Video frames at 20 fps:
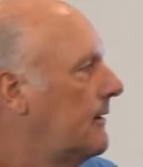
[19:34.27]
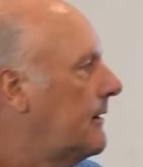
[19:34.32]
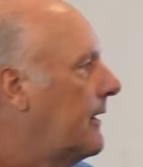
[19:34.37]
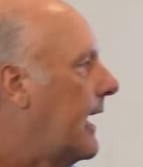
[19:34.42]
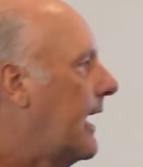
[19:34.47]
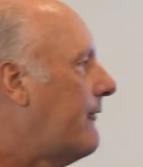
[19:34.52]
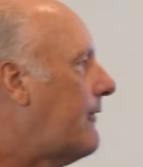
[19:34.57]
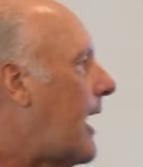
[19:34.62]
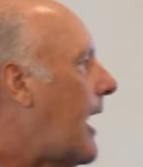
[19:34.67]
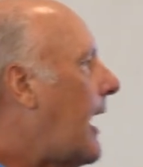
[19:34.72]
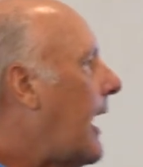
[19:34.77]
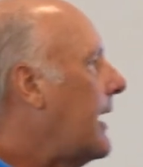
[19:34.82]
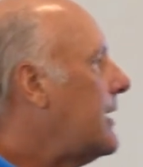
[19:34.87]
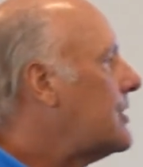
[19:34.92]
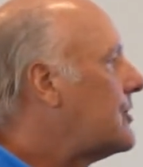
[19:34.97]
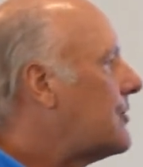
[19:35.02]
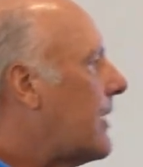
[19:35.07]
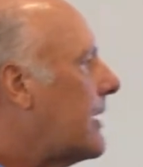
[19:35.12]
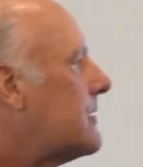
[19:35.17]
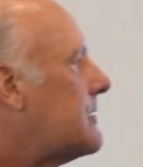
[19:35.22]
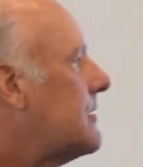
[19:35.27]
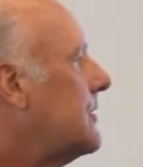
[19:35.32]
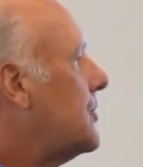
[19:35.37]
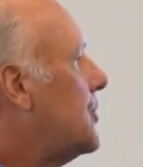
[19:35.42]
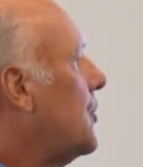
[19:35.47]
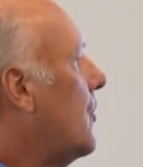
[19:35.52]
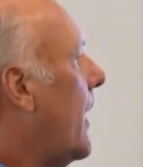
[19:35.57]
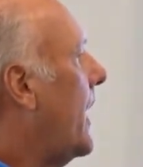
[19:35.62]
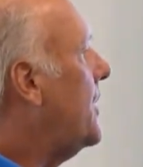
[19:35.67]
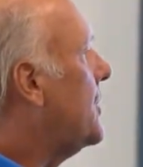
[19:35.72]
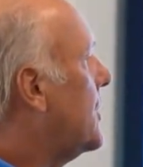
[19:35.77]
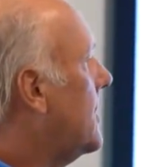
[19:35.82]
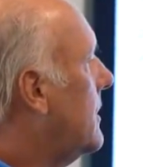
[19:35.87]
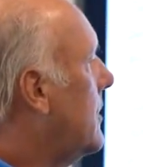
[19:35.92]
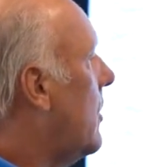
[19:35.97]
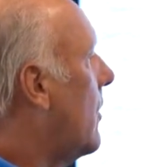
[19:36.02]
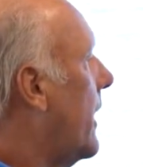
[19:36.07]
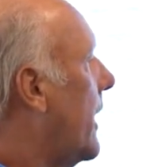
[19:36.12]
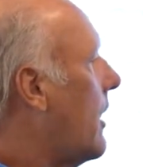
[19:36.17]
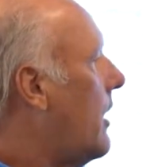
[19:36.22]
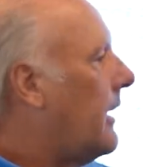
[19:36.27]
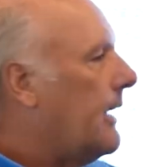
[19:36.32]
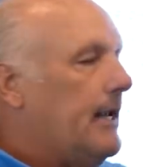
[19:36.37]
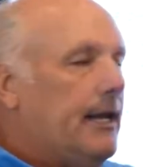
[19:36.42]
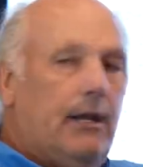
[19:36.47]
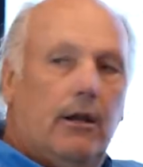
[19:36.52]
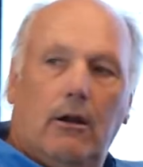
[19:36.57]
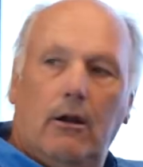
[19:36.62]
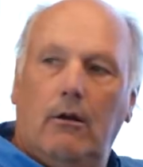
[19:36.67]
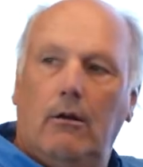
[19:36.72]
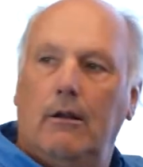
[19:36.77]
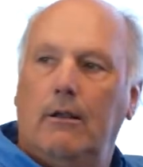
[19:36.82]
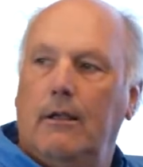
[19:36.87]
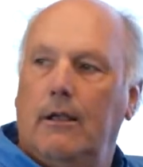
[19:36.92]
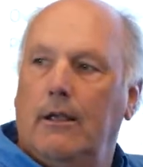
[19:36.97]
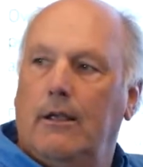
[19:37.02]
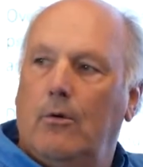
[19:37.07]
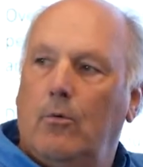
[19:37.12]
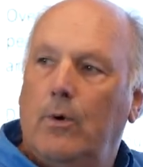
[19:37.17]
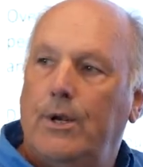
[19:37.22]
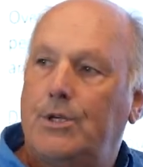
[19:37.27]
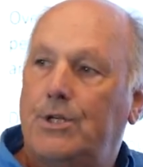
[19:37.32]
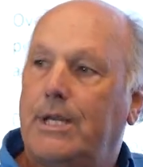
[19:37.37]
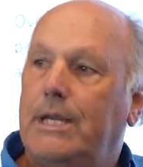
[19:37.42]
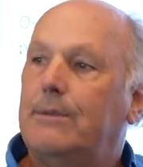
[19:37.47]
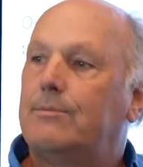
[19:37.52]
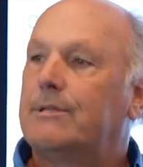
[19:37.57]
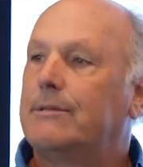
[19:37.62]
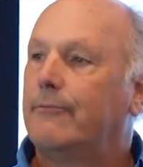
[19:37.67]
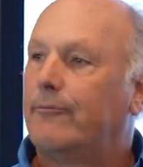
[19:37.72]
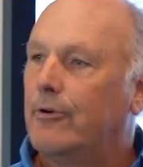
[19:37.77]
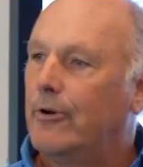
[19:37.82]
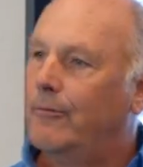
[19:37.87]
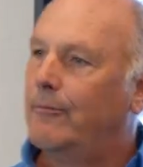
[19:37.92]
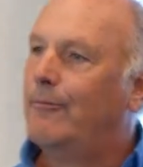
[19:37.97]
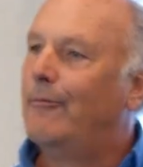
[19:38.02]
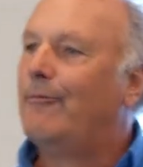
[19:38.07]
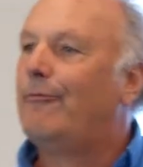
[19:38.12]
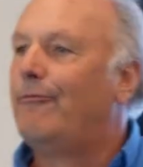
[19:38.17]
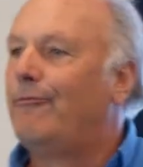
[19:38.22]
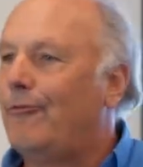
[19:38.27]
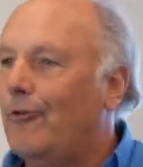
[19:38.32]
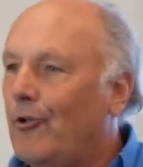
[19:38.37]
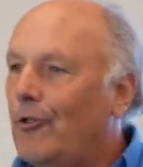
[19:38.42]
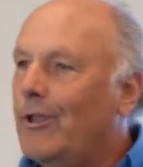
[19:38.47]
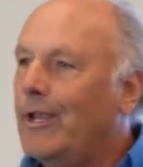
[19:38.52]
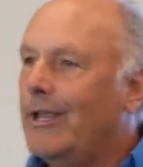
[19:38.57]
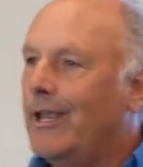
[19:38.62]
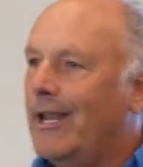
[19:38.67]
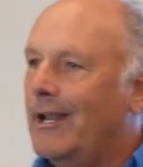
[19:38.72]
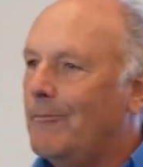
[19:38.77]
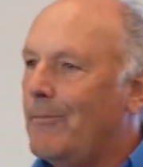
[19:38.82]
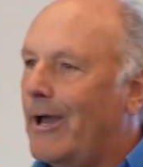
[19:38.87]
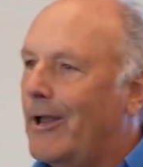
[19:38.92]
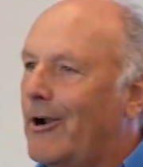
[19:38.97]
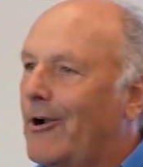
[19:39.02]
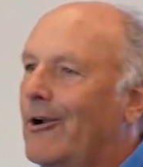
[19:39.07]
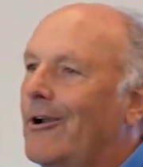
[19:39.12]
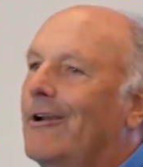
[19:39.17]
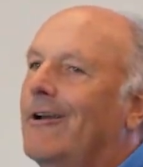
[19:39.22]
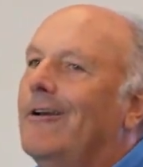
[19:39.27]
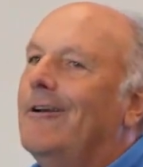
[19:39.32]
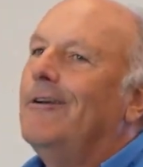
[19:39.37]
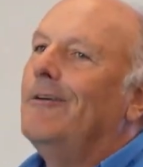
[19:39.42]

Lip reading: They have a high stress situation going on here, which keeps them from fully getting better,